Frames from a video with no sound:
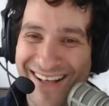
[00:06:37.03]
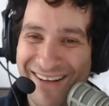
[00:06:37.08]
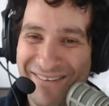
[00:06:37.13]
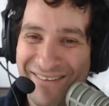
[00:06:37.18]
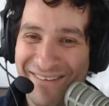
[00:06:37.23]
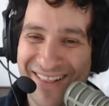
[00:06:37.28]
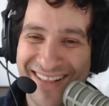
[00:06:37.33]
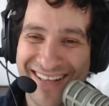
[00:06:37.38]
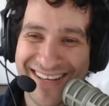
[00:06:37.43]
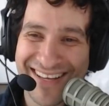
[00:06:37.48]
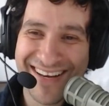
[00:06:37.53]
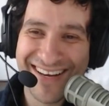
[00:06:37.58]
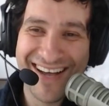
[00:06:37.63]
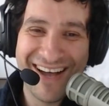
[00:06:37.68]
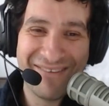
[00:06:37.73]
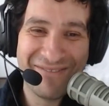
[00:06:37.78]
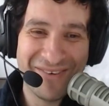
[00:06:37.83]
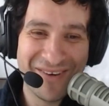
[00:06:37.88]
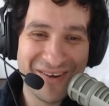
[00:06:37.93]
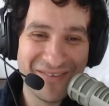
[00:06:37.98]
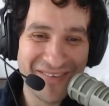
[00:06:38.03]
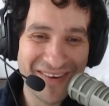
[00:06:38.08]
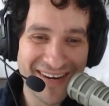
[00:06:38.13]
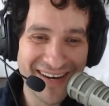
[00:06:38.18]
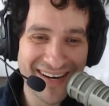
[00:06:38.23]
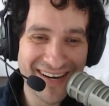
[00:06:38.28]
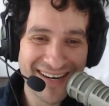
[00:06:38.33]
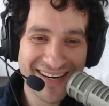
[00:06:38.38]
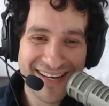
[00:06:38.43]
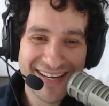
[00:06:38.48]
I'll be looking off over
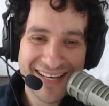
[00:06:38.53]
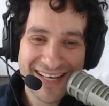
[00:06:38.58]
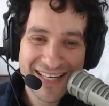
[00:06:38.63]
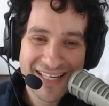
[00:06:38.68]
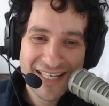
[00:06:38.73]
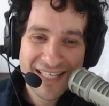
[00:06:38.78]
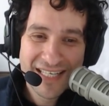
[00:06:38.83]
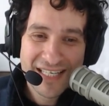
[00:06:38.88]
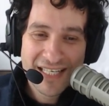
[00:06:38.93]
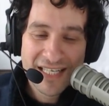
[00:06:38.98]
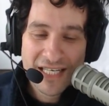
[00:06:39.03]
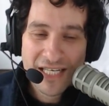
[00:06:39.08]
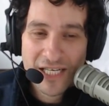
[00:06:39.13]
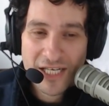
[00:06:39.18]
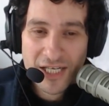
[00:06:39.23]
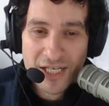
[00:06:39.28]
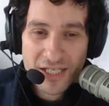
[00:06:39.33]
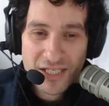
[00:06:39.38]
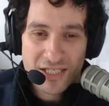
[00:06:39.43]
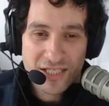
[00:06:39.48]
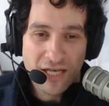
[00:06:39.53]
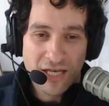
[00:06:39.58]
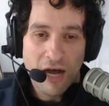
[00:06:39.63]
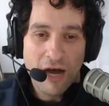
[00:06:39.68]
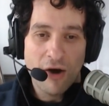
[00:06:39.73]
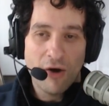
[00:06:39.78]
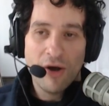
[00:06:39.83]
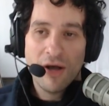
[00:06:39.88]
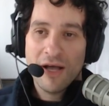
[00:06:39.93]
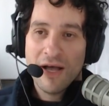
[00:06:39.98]
here.
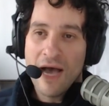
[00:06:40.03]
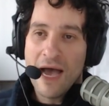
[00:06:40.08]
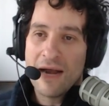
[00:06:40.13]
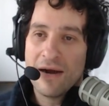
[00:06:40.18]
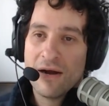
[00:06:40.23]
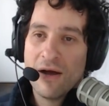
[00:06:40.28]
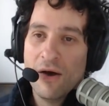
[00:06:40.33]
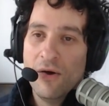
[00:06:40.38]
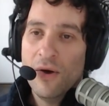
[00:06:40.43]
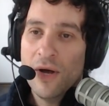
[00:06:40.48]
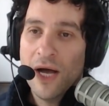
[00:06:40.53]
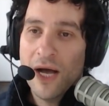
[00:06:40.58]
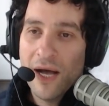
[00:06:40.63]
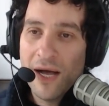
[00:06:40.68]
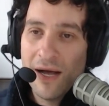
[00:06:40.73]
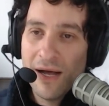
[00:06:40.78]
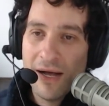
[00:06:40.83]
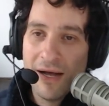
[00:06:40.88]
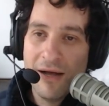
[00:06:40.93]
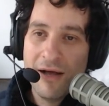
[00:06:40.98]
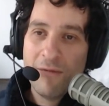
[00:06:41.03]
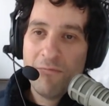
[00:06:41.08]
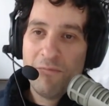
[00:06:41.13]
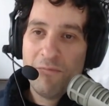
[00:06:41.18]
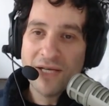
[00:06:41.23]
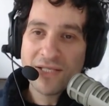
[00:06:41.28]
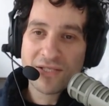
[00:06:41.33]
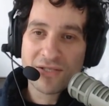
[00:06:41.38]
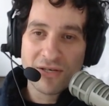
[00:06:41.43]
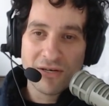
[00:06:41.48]
So I don't know.
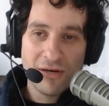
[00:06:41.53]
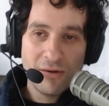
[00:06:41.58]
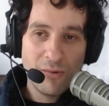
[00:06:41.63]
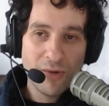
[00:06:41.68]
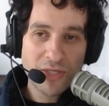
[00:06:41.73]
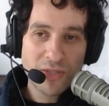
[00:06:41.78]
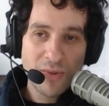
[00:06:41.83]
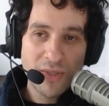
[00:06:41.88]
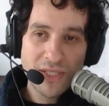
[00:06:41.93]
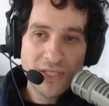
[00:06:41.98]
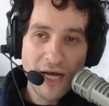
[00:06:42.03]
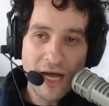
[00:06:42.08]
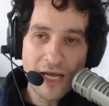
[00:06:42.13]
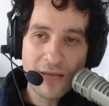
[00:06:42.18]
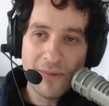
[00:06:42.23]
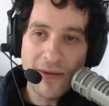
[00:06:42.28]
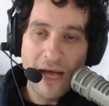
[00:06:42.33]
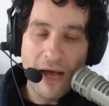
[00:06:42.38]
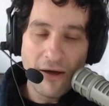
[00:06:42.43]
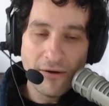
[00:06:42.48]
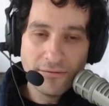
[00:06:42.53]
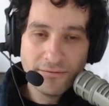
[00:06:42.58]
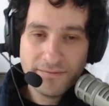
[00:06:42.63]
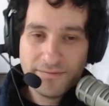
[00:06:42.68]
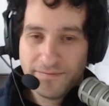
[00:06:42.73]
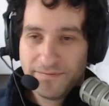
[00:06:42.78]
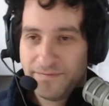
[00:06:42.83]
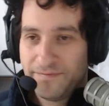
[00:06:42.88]
Buster, what should we talk about?